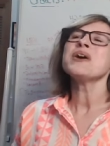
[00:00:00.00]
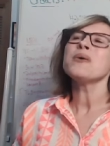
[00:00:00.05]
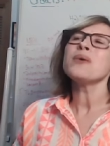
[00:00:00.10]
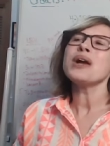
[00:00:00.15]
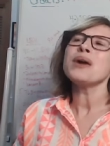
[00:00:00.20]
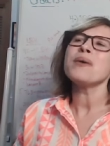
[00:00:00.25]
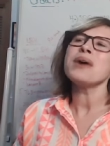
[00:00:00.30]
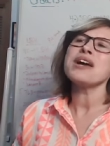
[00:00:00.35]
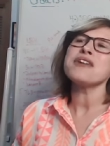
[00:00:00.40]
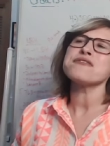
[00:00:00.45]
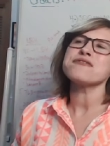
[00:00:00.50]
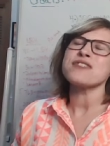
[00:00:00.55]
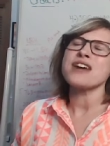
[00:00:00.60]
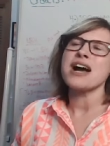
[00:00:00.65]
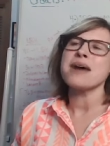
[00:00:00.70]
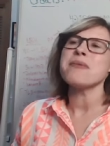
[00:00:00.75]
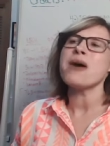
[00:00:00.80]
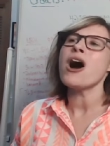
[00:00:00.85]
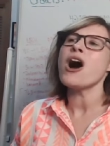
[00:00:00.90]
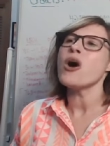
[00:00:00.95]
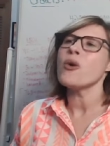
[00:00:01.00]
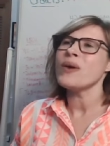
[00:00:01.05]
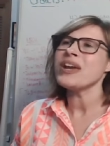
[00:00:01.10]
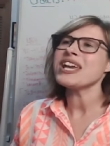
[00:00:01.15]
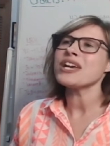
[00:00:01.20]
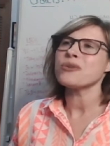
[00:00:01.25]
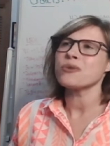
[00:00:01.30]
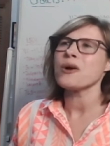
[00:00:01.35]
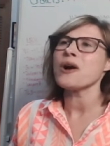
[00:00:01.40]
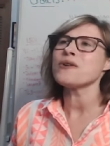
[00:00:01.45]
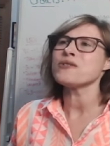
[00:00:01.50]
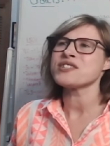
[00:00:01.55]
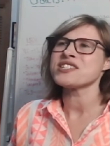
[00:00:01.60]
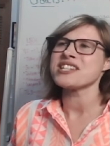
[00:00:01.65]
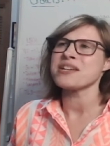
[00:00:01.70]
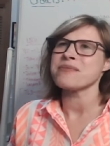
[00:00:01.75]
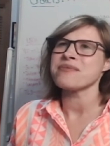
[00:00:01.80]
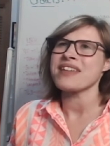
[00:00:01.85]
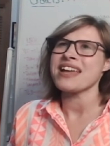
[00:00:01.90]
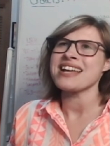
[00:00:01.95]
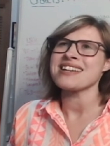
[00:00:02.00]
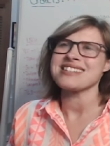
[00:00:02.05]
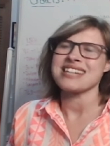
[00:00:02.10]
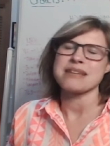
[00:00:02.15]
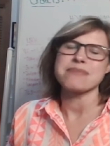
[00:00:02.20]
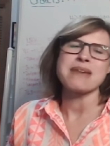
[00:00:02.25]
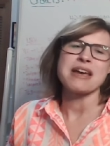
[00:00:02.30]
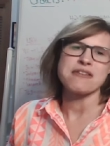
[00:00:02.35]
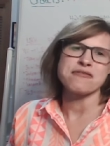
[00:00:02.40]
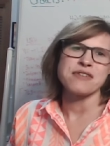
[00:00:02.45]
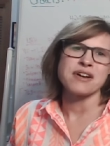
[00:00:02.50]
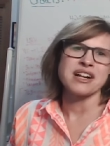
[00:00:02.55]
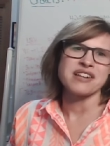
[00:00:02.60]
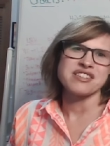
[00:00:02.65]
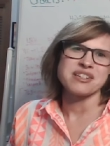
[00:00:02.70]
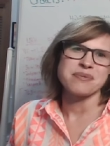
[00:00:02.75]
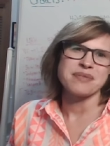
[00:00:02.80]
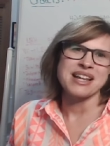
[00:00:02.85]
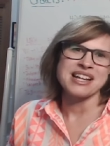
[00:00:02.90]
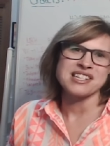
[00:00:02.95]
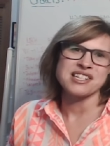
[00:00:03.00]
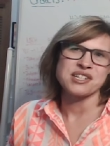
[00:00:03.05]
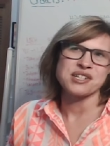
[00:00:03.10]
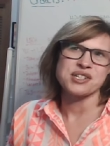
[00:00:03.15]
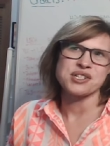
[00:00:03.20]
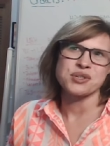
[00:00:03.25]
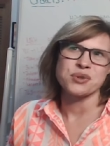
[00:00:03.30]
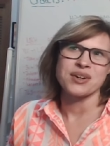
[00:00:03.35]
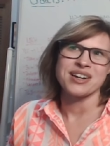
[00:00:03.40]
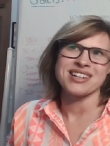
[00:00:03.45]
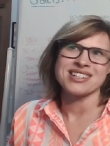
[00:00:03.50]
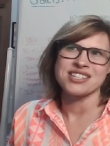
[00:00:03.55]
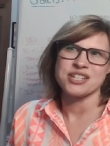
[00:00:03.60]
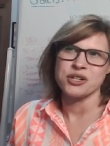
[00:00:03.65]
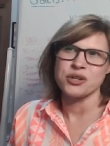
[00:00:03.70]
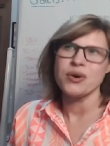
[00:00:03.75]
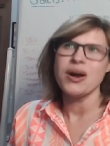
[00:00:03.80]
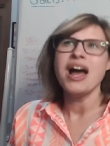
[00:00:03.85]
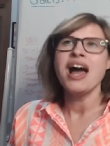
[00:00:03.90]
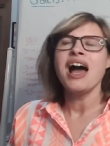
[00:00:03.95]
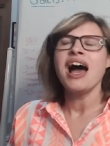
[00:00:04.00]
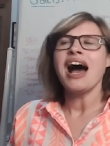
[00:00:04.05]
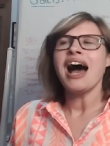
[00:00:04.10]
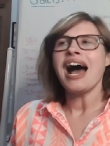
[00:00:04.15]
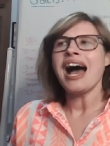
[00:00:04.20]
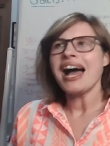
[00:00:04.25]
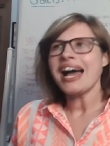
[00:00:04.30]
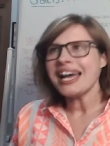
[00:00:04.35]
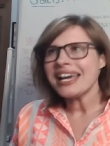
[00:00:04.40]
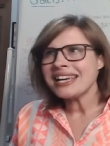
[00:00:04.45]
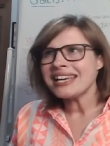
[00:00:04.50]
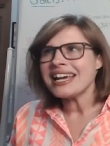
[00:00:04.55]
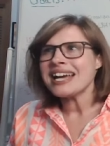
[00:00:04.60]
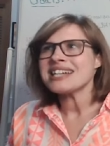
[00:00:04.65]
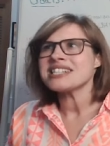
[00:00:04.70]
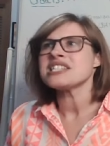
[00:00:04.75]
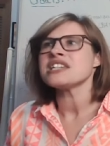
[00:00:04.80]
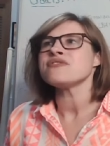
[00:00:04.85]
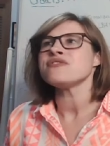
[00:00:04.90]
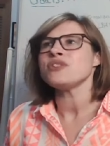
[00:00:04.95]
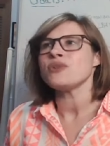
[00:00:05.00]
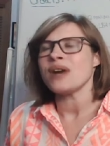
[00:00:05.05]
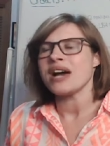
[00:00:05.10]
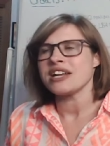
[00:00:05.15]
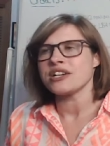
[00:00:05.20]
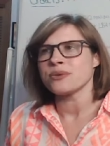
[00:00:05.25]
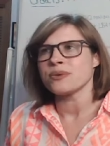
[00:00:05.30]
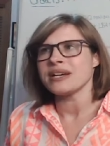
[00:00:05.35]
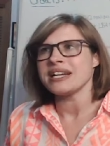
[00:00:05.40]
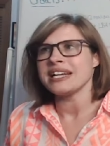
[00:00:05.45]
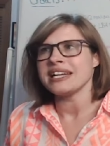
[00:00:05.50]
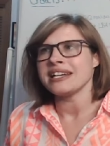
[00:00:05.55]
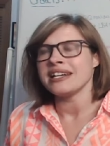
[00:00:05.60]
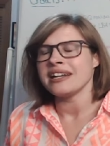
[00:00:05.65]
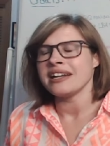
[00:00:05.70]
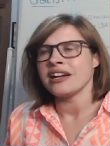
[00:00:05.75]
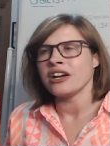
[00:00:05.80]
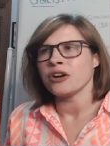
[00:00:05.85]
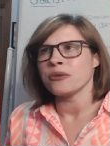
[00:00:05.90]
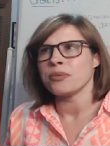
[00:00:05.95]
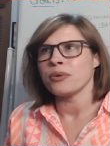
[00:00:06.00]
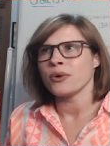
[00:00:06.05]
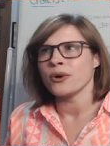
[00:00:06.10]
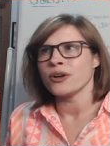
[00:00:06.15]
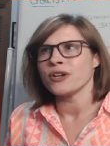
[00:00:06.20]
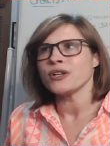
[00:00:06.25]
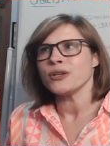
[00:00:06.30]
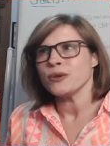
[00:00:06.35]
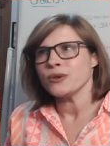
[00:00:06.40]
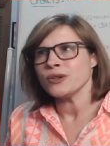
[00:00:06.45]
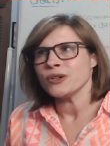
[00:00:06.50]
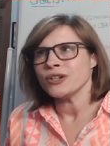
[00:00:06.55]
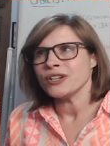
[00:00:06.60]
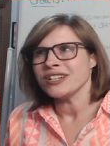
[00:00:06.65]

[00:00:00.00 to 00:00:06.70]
we went from, oh, we can roast some things, like make fun of some things in the story, to, I guess if you had to read it in an airport, you could.